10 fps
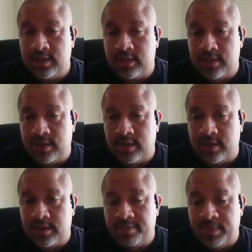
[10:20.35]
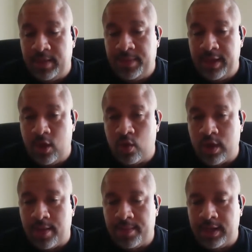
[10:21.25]
the BPO
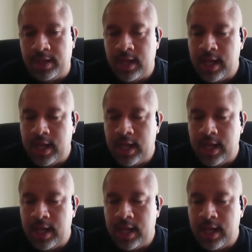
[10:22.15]
company,